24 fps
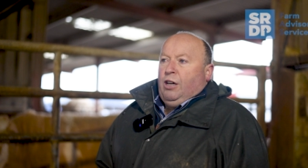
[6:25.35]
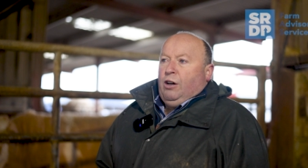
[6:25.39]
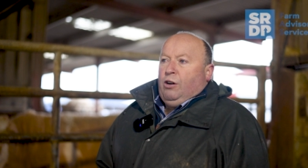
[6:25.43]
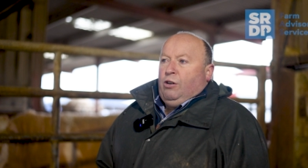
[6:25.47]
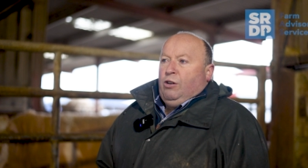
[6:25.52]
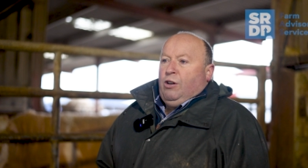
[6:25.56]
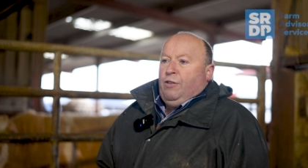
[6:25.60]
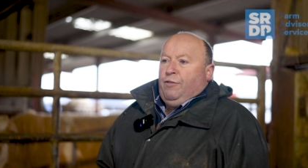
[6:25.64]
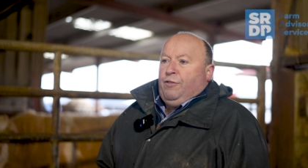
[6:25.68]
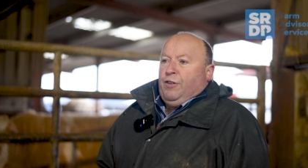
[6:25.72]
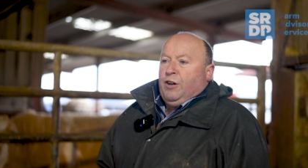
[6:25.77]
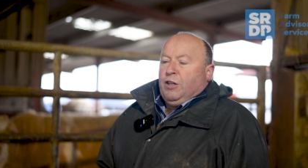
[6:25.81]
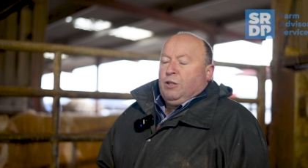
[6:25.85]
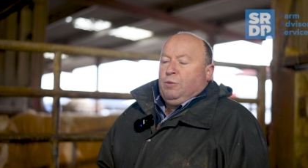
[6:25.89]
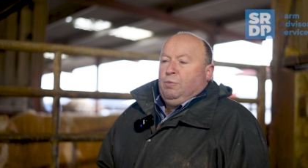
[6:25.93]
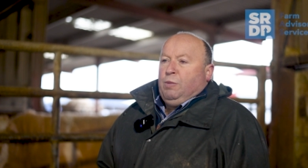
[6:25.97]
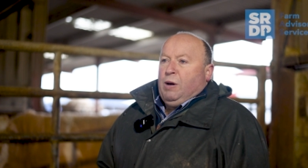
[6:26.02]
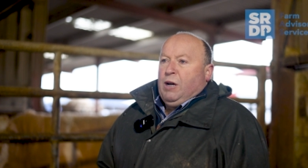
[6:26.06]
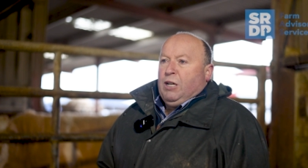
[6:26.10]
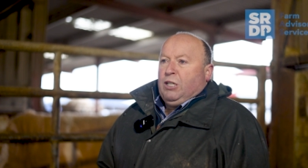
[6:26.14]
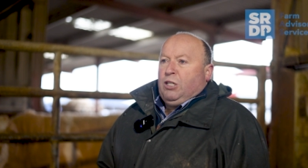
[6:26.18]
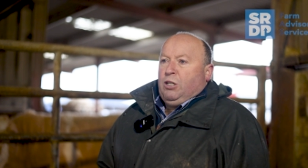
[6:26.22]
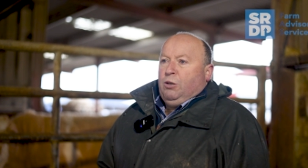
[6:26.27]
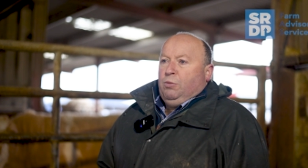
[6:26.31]
on the first
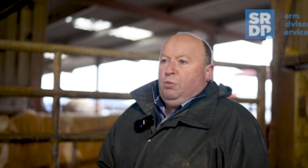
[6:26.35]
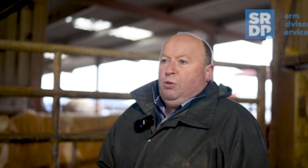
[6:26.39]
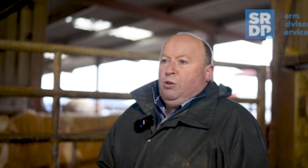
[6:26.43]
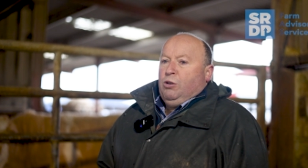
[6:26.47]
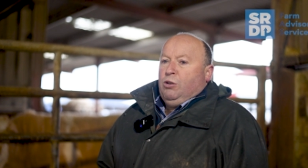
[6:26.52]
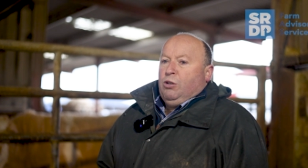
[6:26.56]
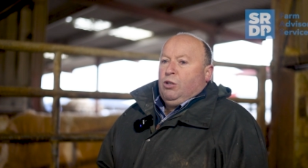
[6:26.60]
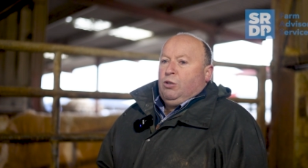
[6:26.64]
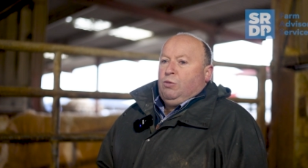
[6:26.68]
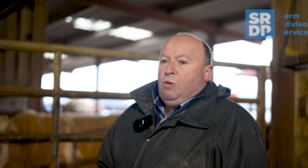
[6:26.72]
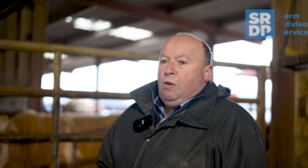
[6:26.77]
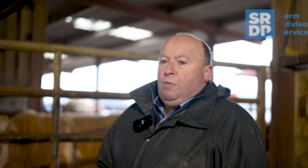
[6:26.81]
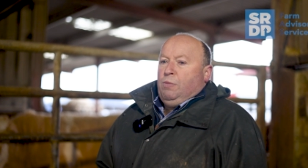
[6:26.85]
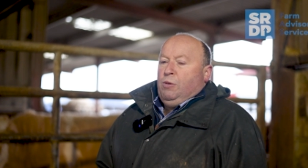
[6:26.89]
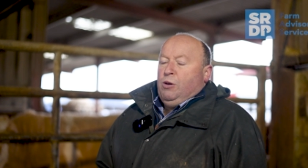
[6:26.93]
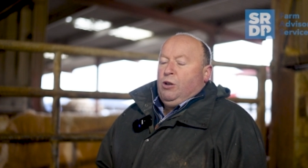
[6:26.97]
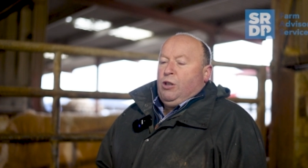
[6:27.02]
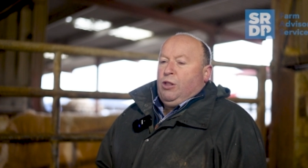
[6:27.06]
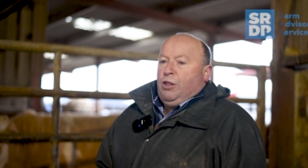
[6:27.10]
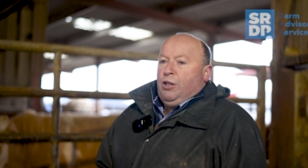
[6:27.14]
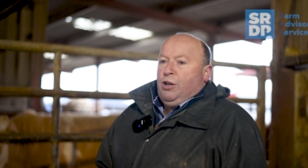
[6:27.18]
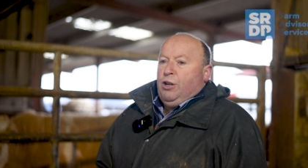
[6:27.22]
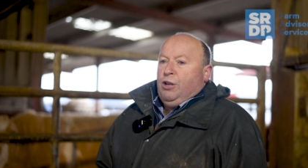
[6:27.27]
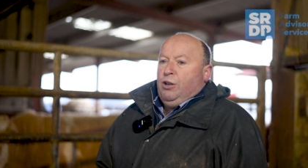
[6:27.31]
batch of bulls we
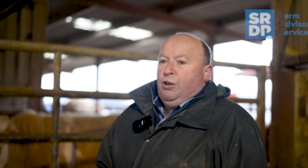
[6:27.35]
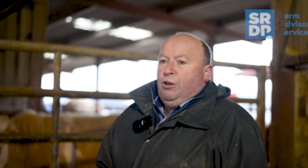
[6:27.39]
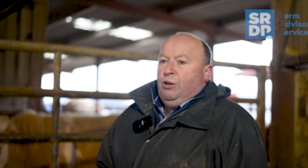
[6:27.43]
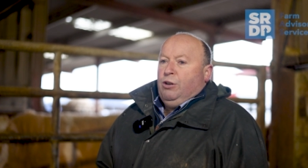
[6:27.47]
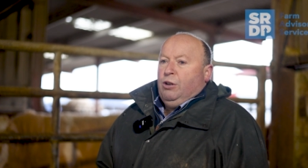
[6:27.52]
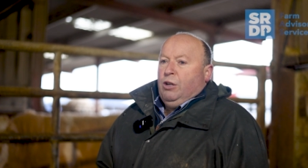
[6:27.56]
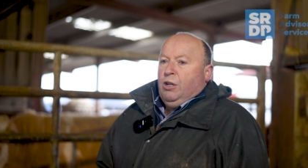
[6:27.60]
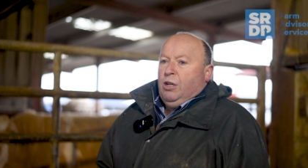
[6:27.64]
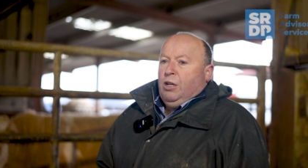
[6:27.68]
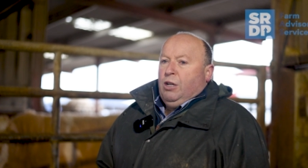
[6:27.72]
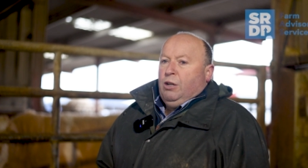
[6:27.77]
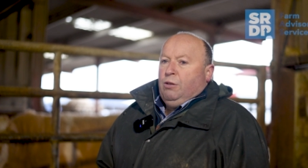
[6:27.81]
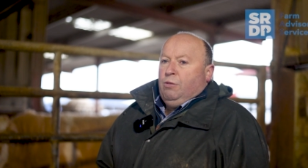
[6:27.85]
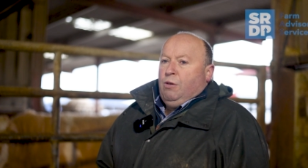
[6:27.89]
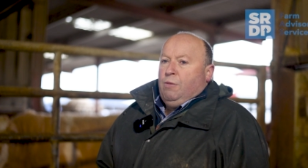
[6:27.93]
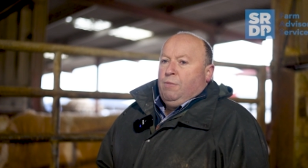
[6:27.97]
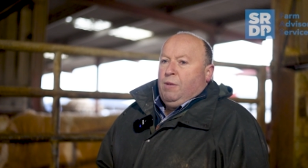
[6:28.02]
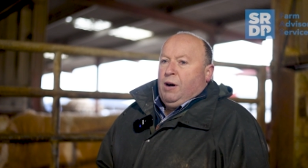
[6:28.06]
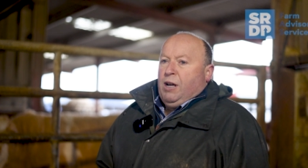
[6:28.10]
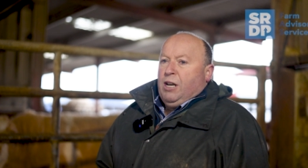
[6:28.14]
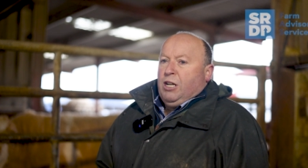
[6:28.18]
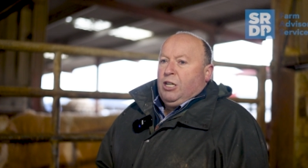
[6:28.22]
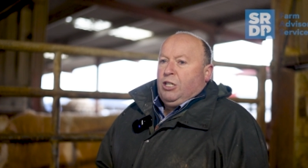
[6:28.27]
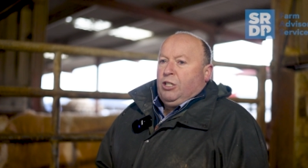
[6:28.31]
put through, we
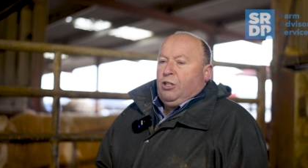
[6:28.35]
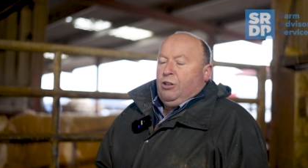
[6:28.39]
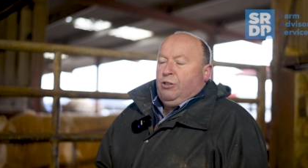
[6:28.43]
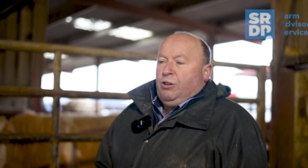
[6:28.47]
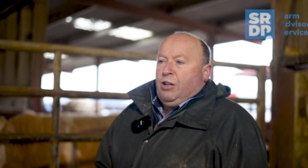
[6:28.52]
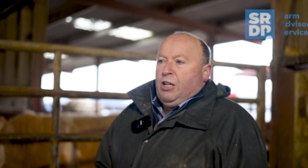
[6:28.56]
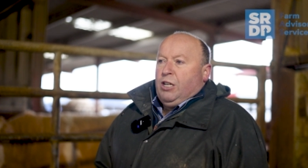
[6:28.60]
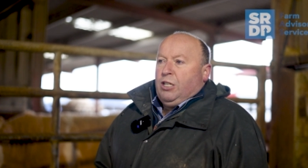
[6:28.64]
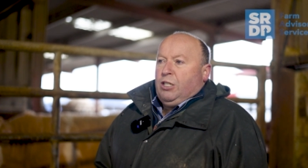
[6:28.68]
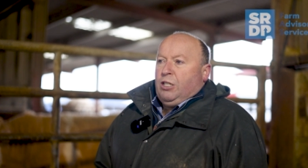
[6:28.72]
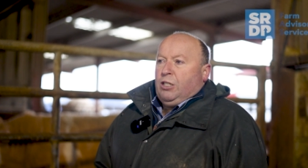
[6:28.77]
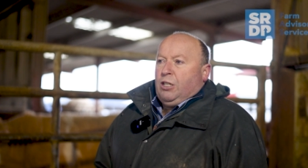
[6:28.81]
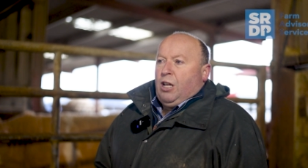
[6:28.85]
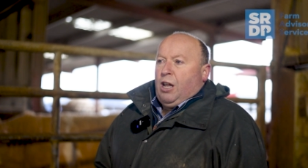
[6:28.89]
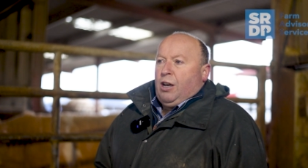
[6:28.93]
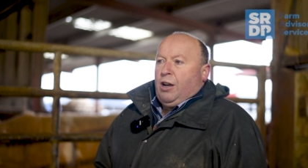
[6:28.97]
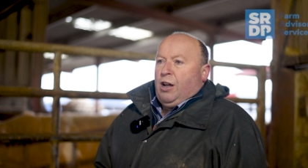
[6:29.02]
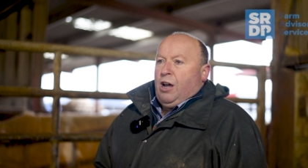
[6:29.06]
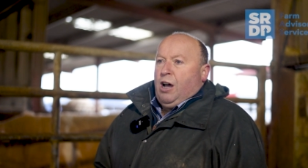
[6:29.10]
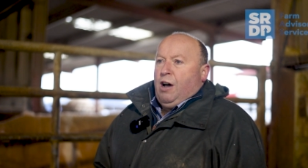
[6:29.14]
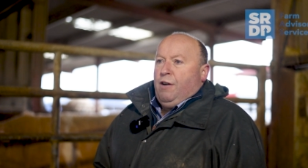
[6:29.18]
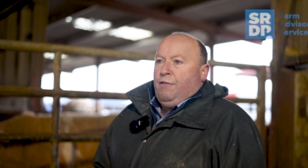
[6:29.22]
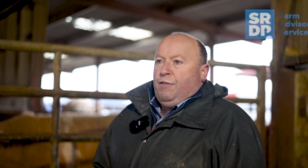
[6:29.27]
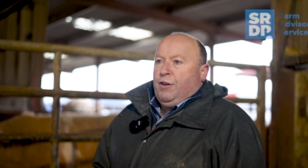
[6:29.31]
managed to raise
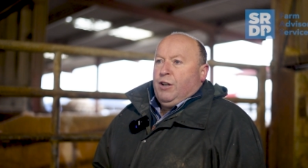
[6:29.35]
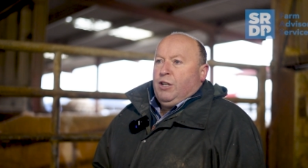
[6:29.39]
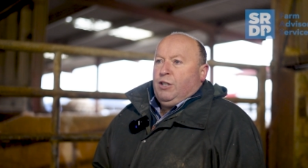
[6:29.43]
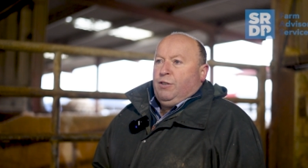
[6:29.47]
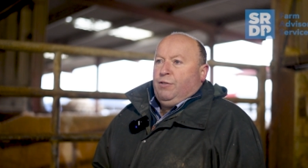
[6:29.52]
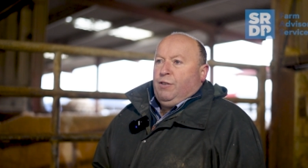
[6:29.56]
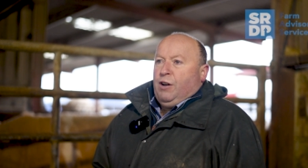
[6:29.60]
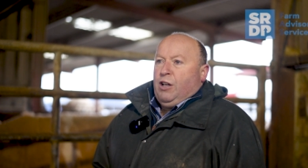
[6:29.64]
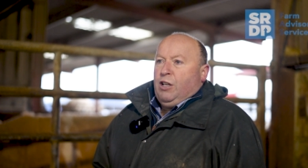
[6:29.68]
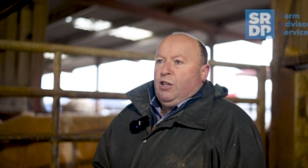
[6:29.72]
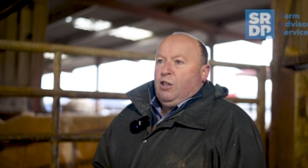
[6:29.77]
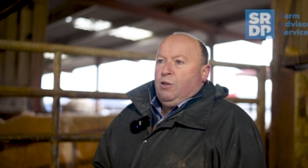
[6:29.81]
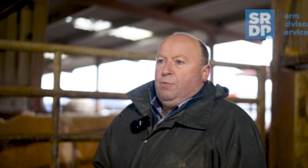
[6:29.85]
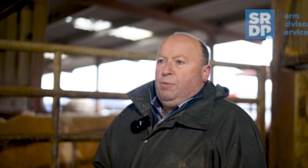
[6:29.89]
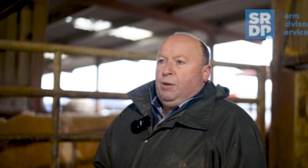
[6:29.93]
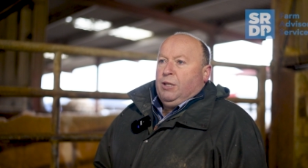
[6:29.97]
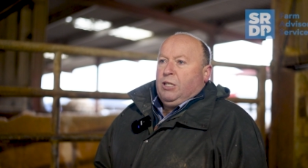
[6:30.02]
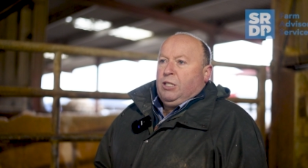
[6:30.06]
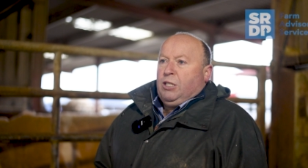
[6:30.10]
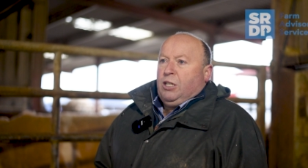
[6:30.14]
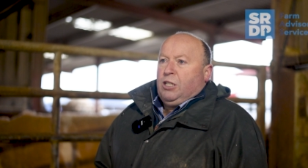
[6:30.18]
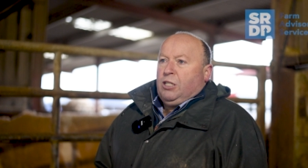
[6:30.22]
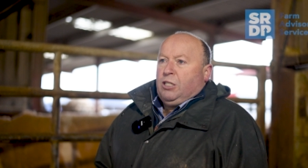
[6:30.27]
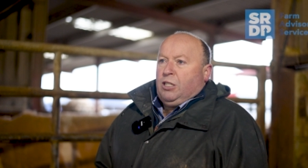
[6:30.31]
our average value by
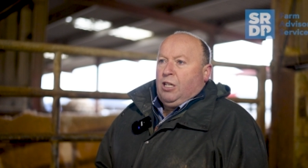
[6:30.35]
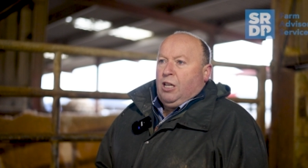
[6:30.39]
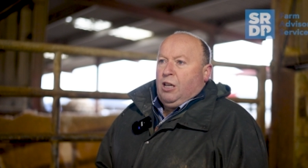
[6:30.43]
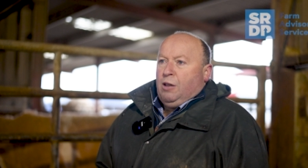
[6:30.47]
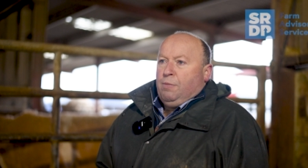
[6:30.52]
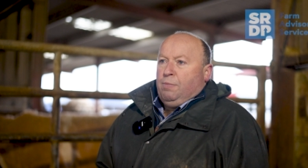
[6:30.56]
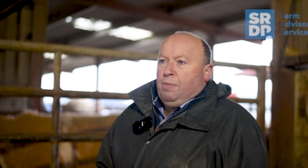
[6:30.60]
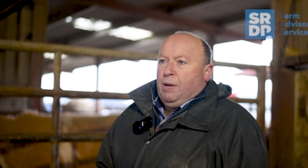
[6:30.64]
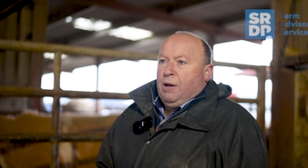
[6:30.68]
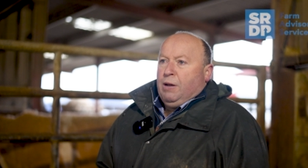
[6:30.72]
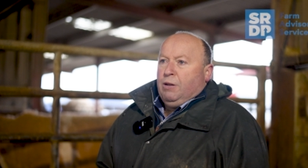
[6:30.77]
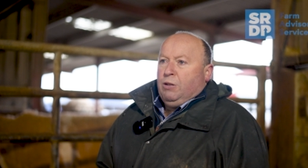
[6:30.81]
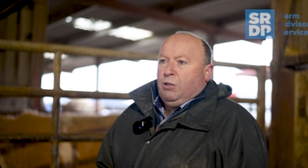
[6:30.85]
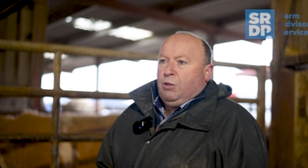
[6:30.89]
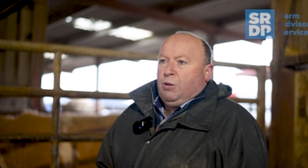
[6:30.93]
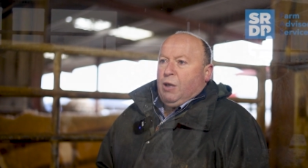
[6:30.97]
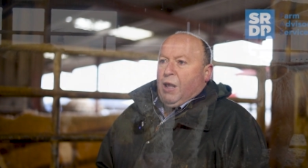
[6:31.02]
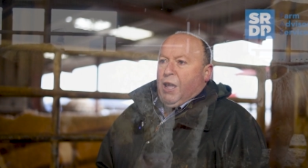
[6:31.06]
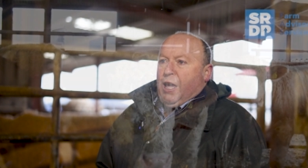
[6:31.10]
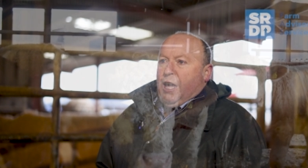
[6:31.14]
£68 a